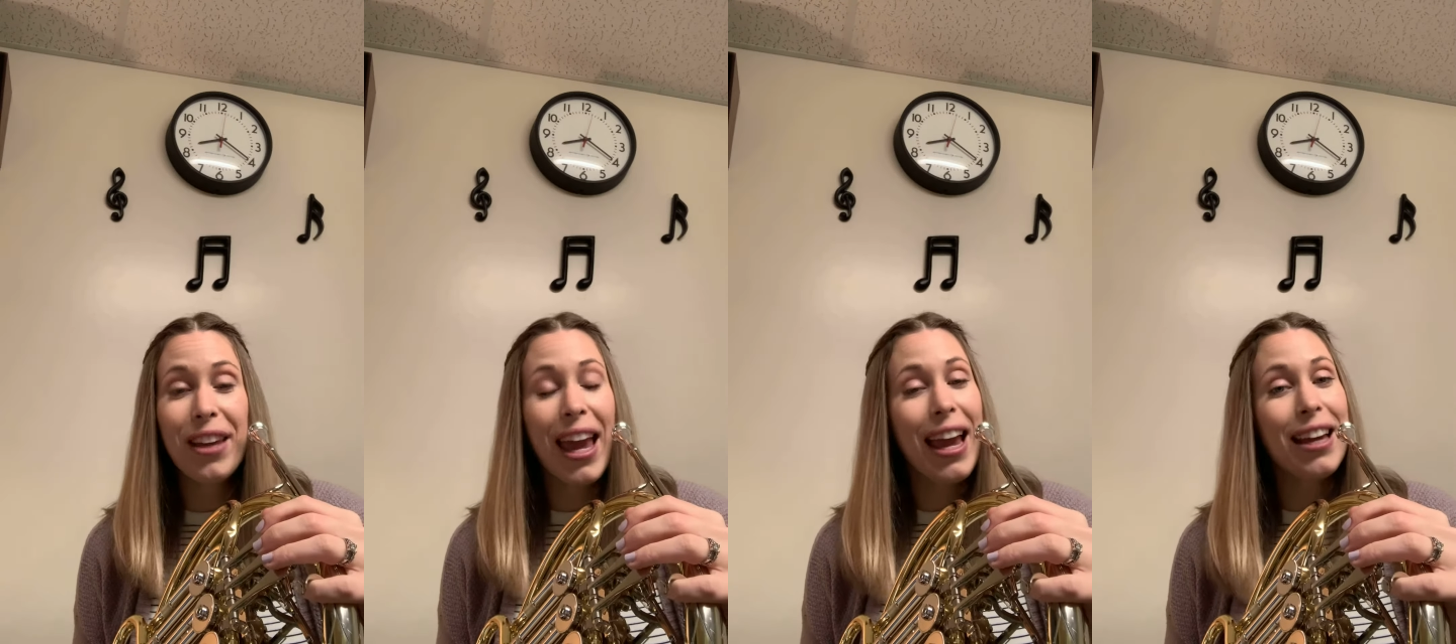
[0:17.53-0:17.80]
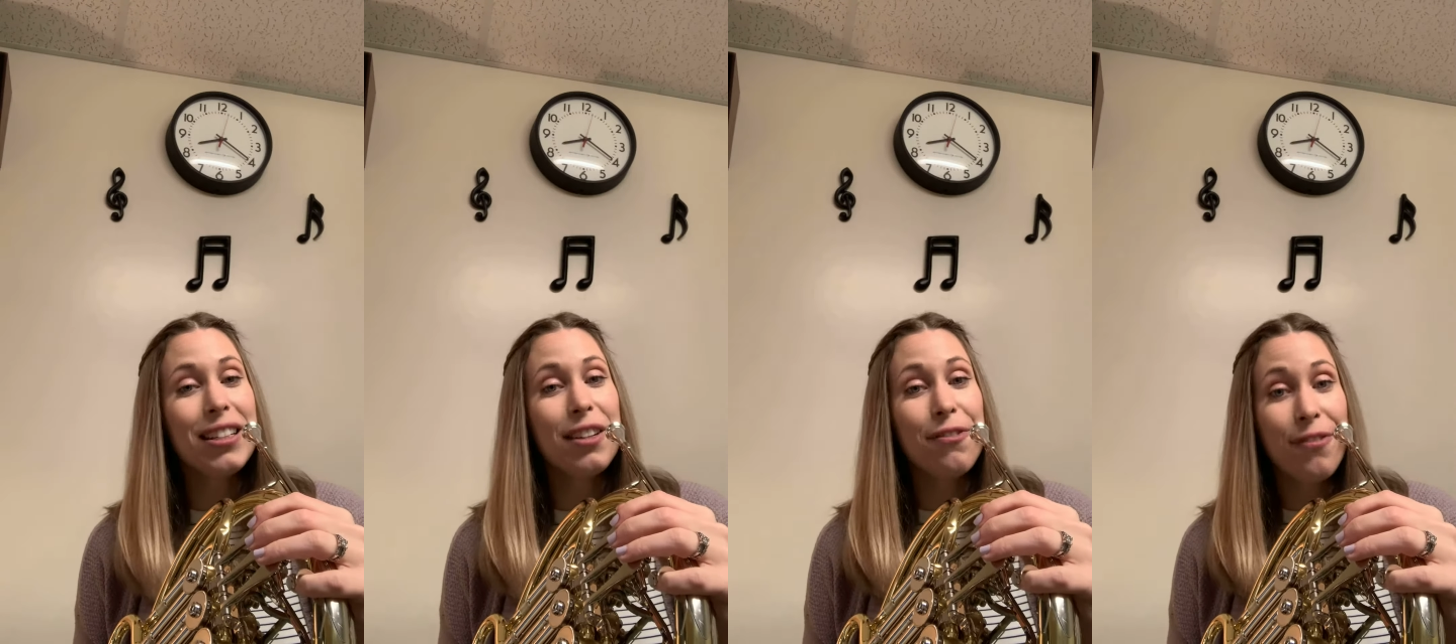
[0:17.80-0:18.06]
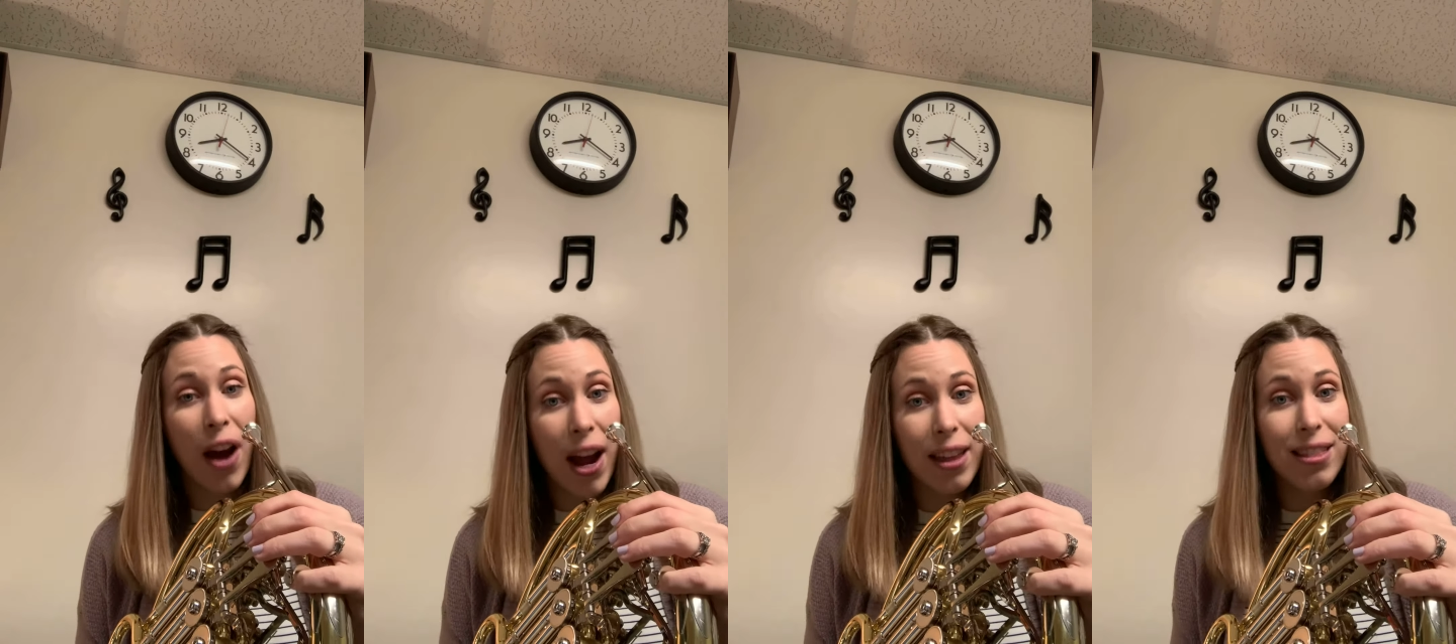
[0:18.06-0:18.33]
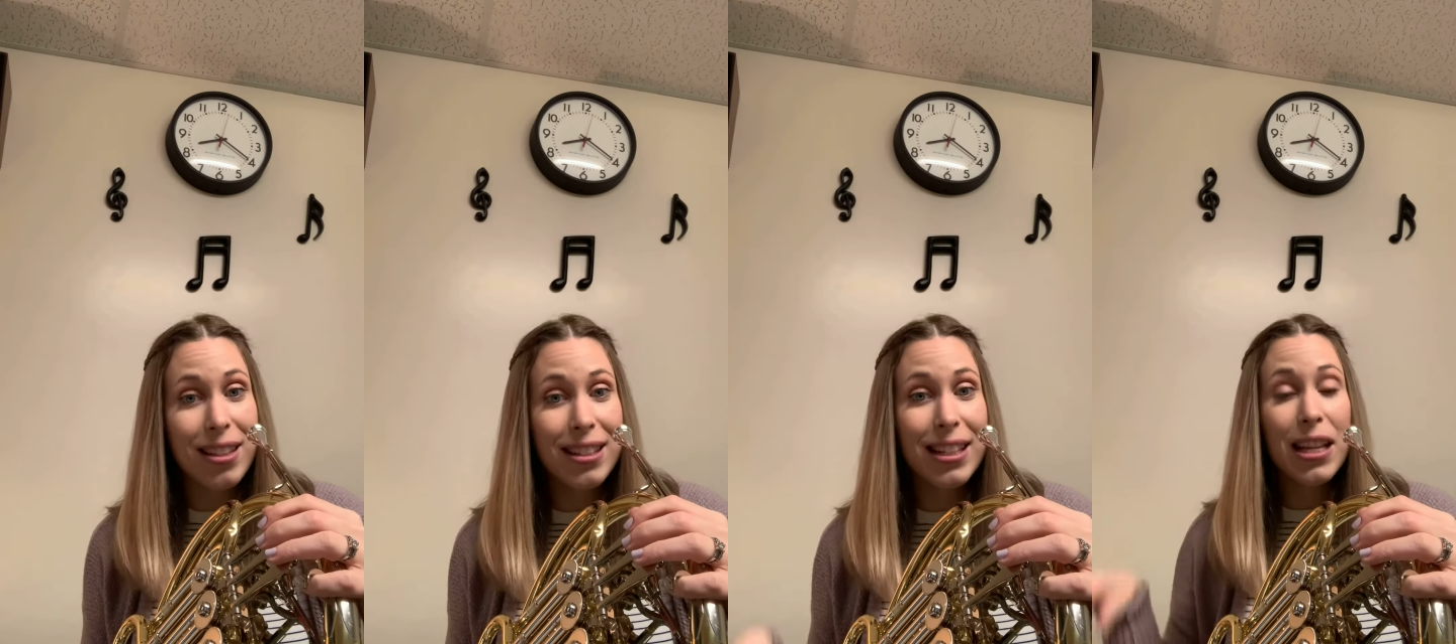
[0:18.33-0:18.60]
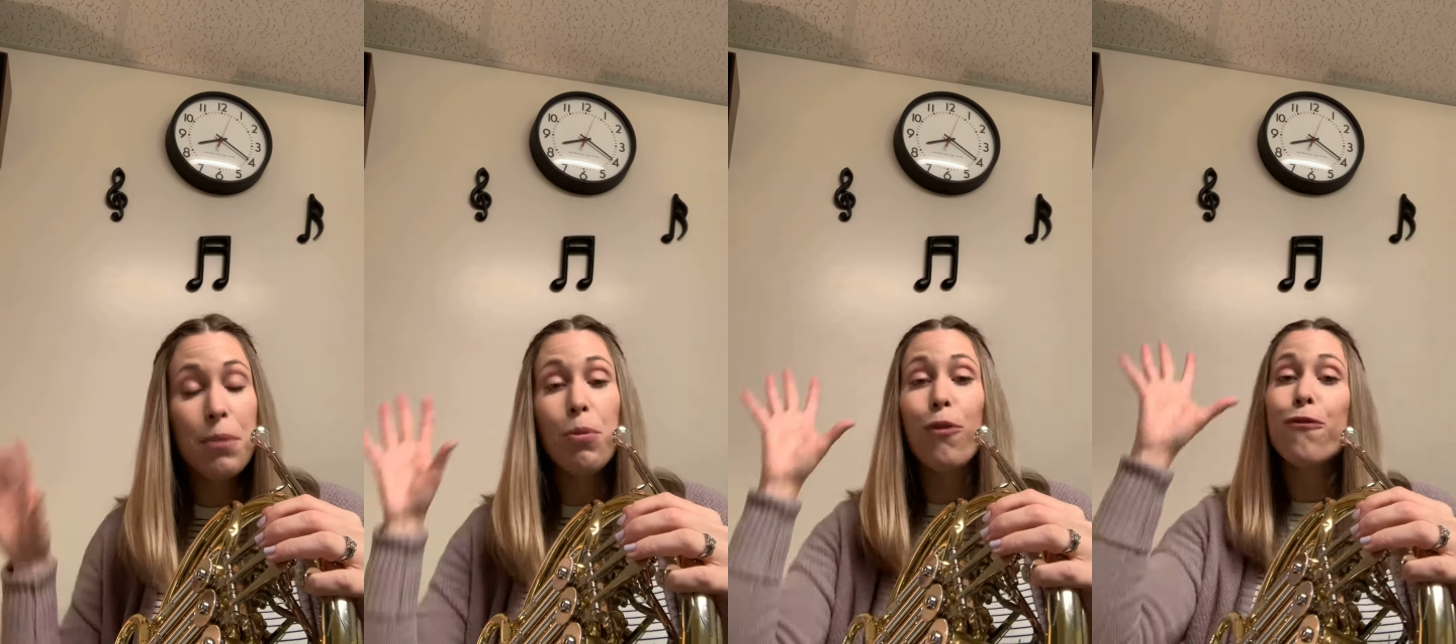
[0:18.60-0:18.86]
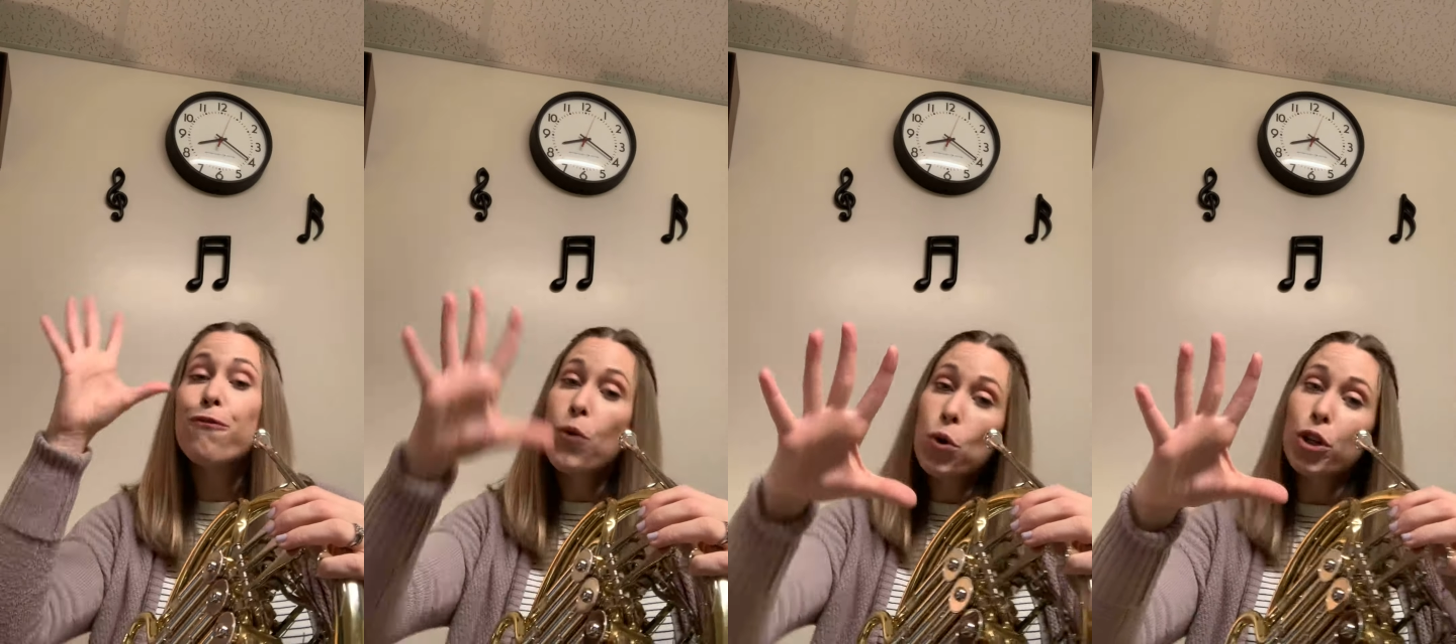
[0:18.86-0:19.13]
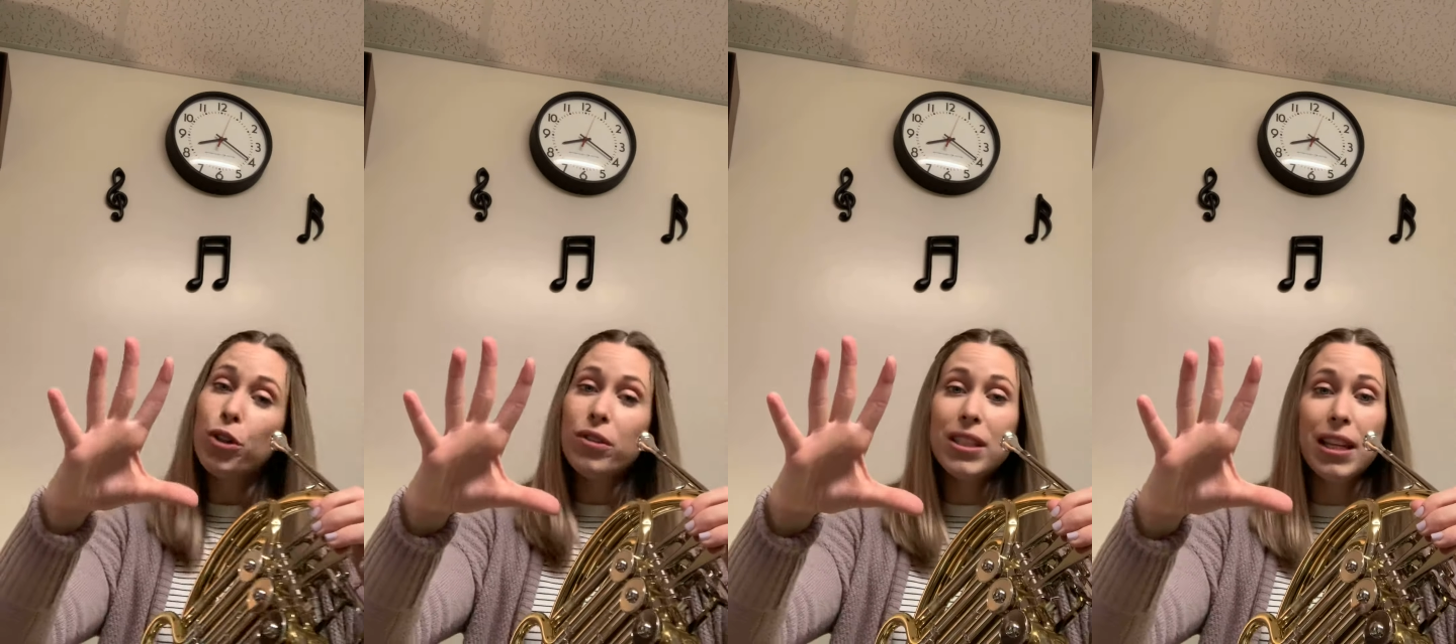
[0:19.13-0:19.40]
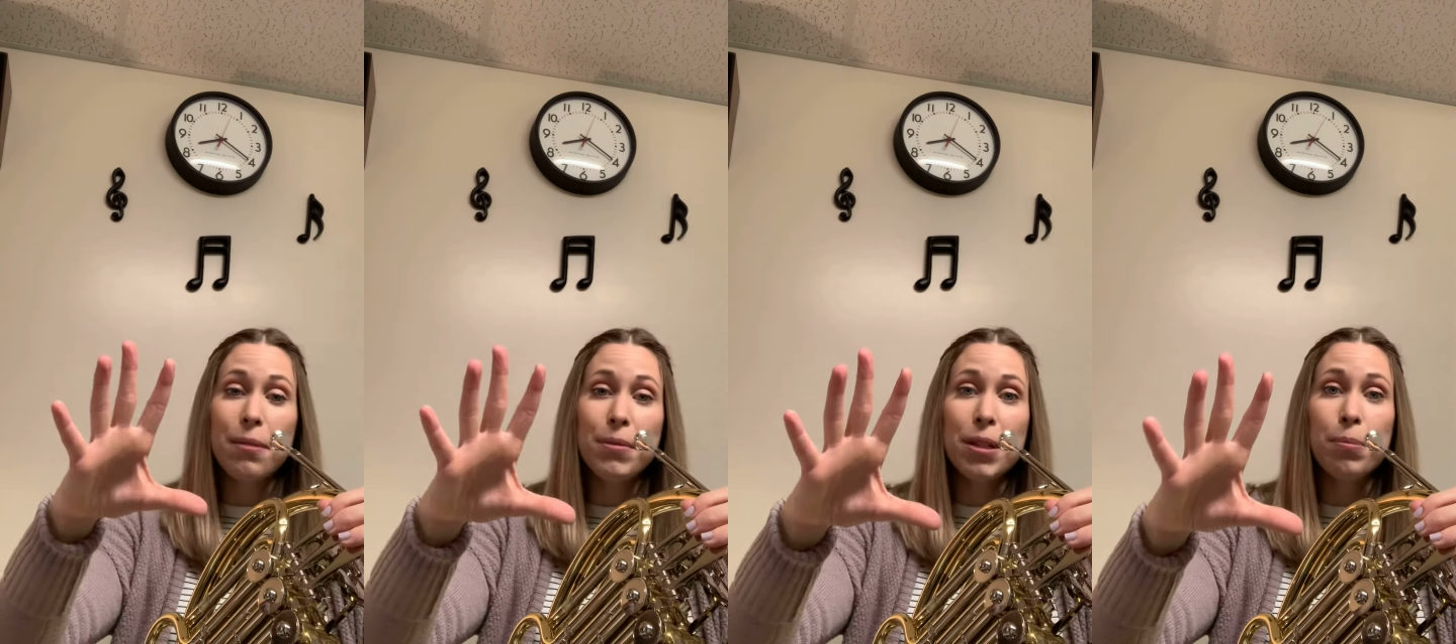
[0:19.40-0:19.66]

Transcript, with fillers: can to find the C before you attempt